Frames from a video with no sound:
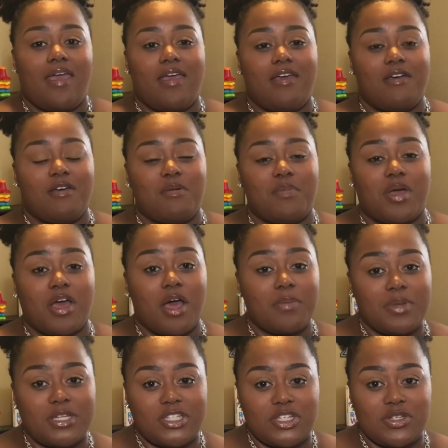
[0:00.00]
am
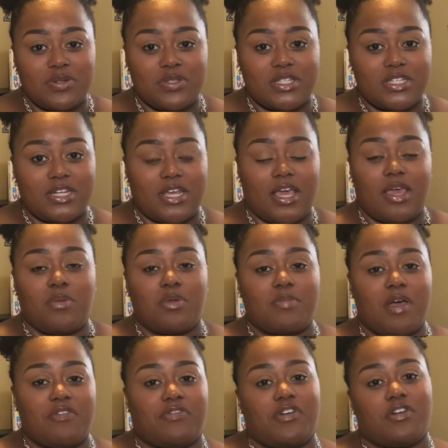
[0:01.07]
coming to you today with
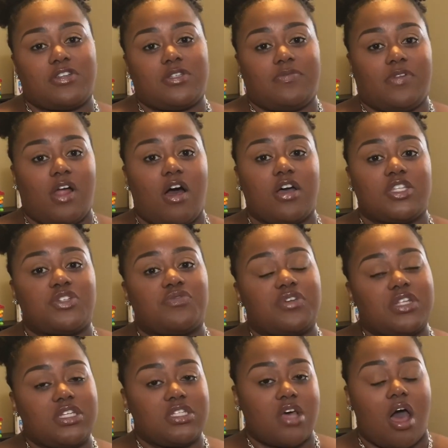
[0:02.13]
my first vlog to
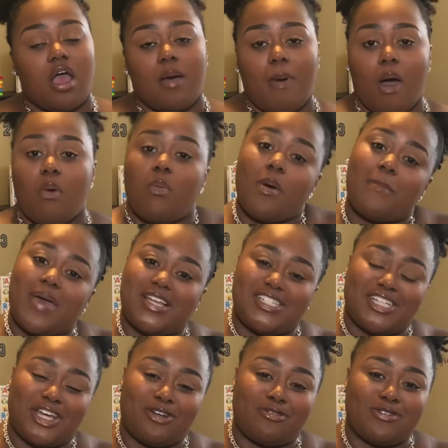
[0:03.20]
really talk about what my
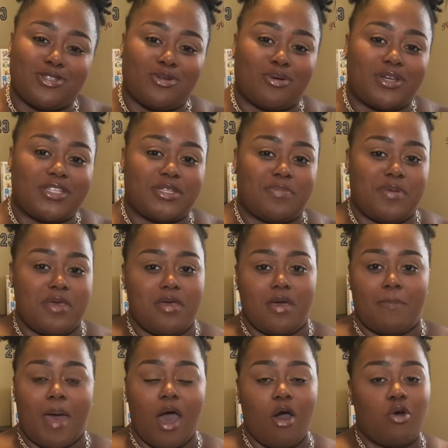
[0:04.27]
channel is going to be
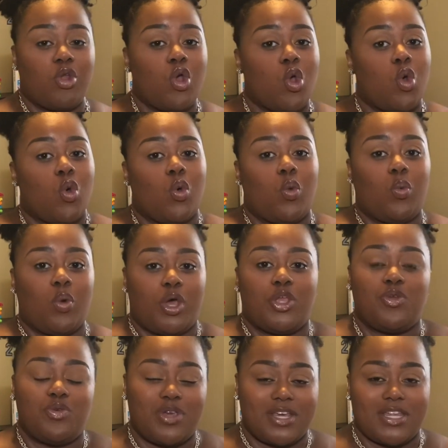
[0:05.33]
about, what
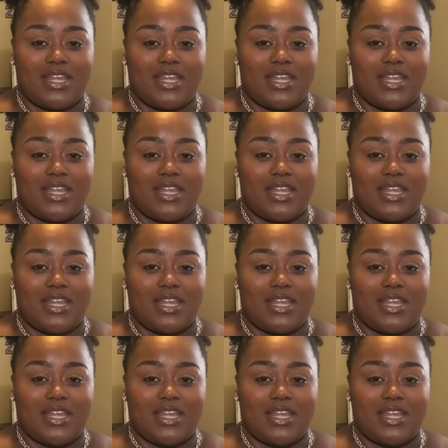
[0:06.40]
you can